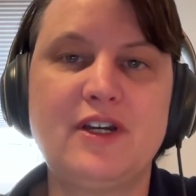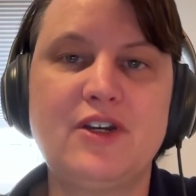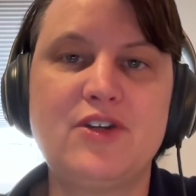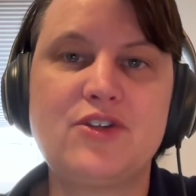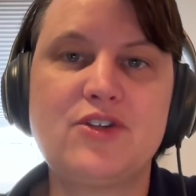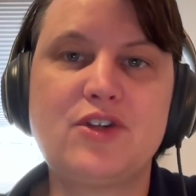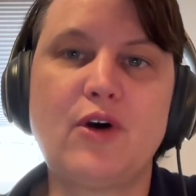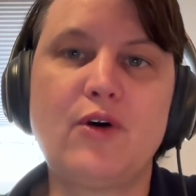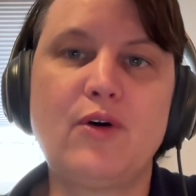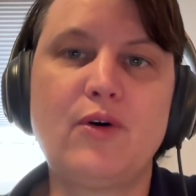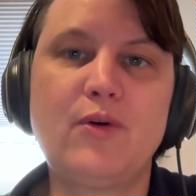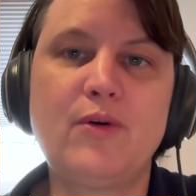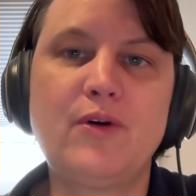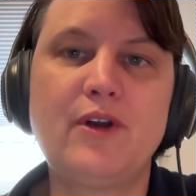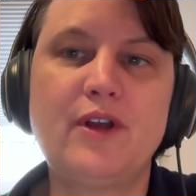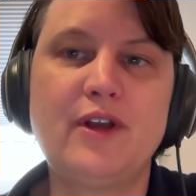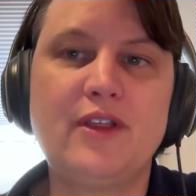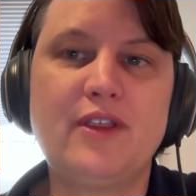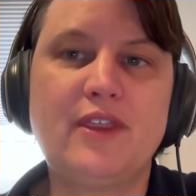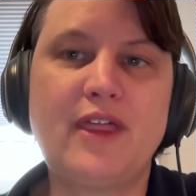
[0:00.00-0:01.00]
So
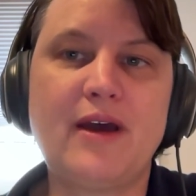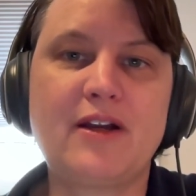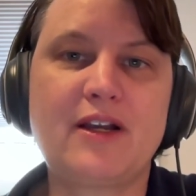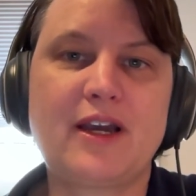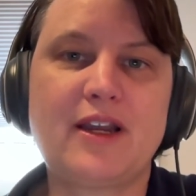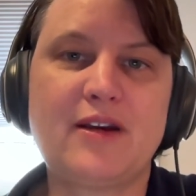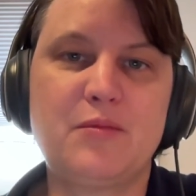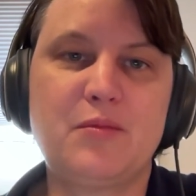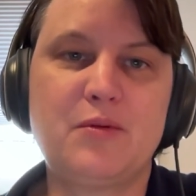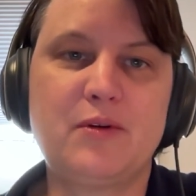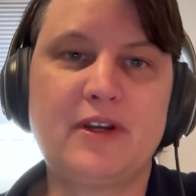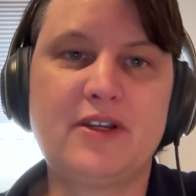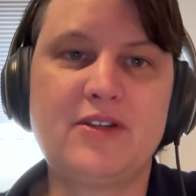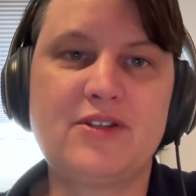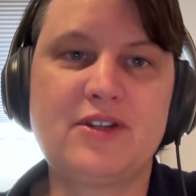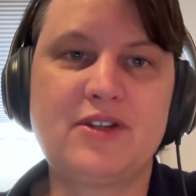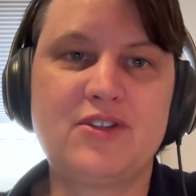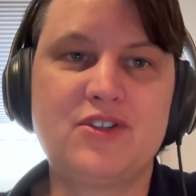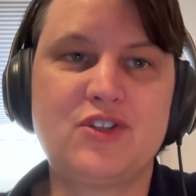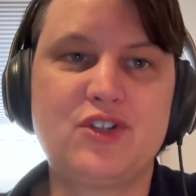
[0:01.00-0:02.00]
that kind of brings
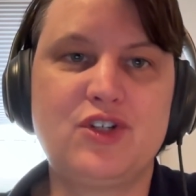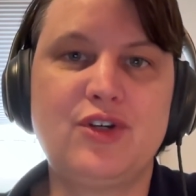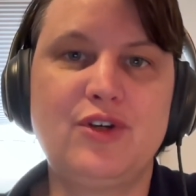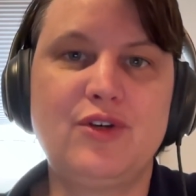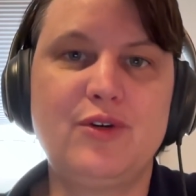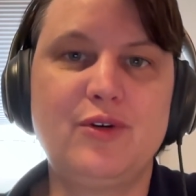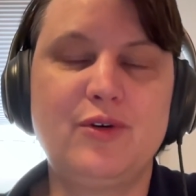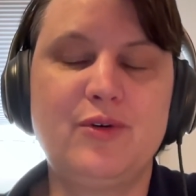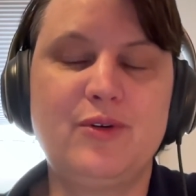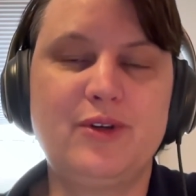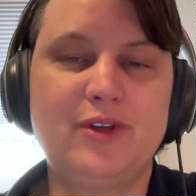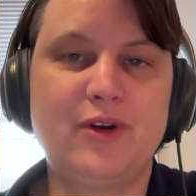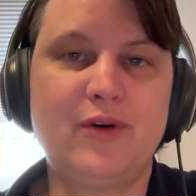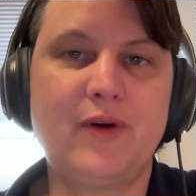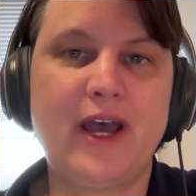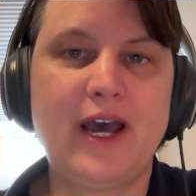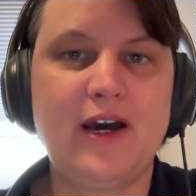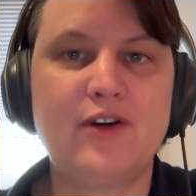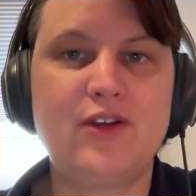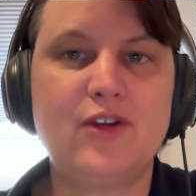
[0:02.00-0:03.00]
us to,
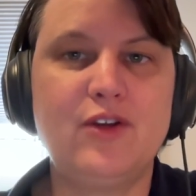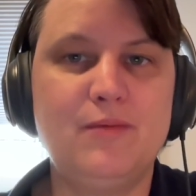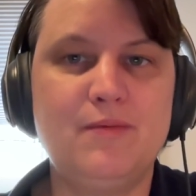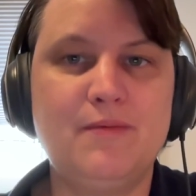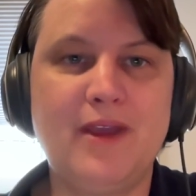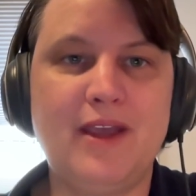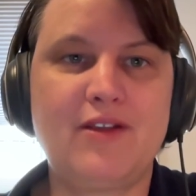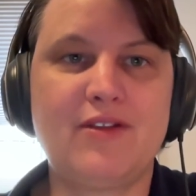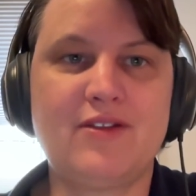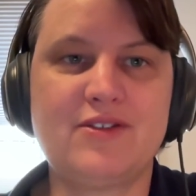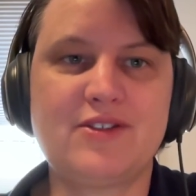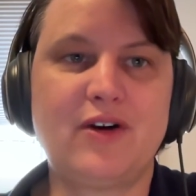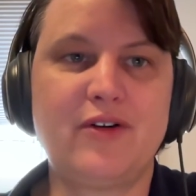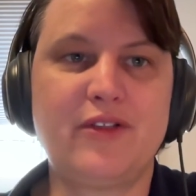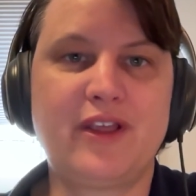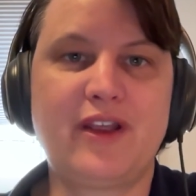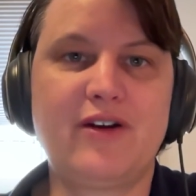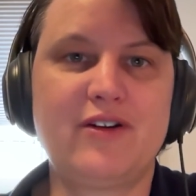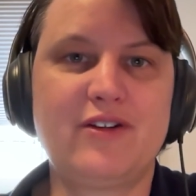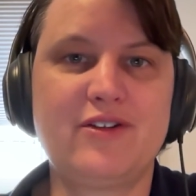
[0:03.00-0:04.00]
how do you make this
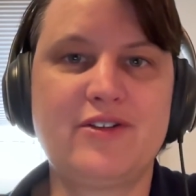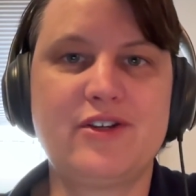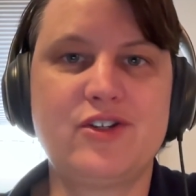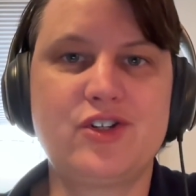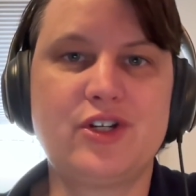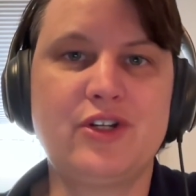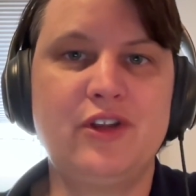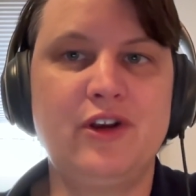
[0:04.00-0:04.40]
healthcare decision?